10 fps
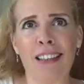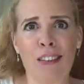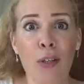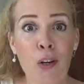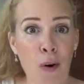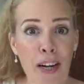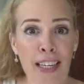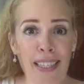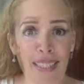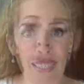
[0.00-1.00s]

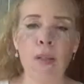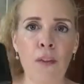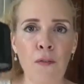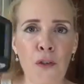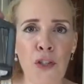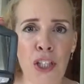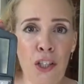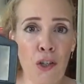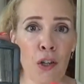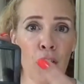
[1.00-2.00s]
recording. The first
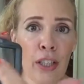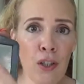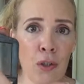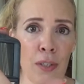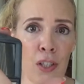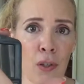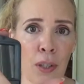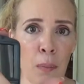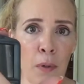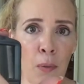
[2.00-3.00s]
thing you're going to do is you're
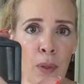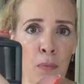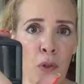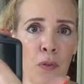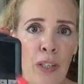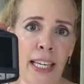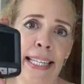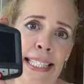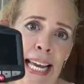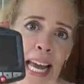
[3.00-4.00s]
going to be removing
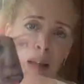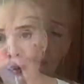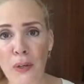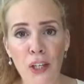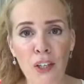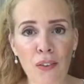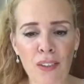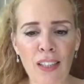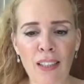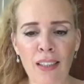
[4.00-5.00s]
that tab. Here we go.
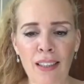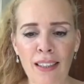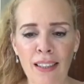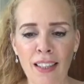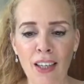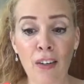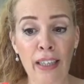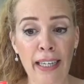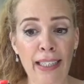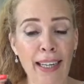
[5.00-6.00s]
All
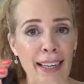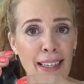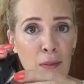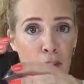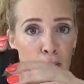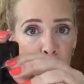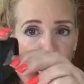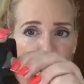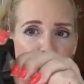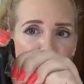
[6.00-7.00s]
right, I had trouble
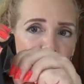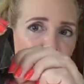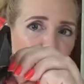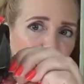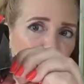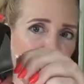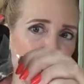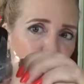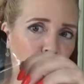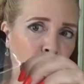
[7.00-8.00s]
removing the tab.
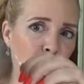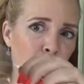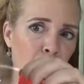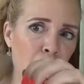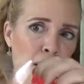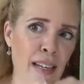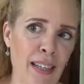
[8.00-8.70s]
Here we are.